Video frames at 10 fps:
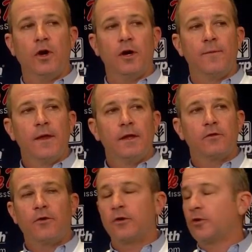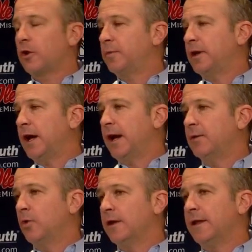are as far as RPI
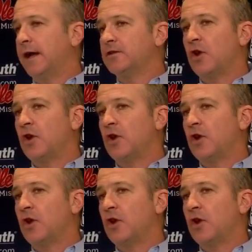and whatnot.